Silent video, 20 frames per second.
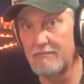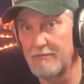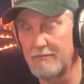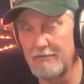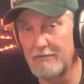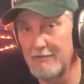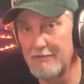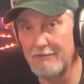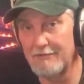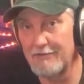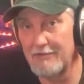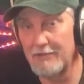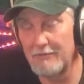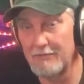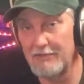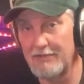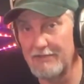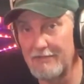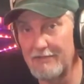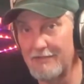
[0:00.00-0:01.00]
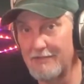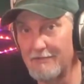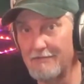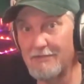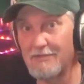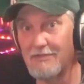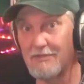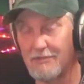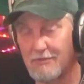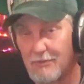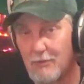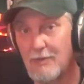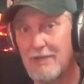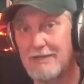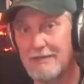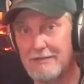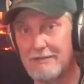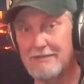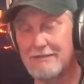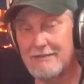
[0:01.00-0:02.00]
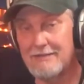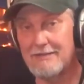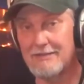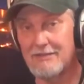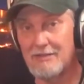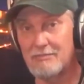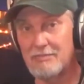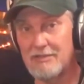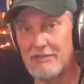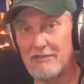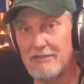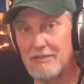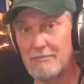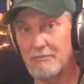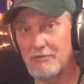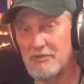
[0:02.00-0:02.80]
There's nothing wrong with it. It was a quality Tele pickup,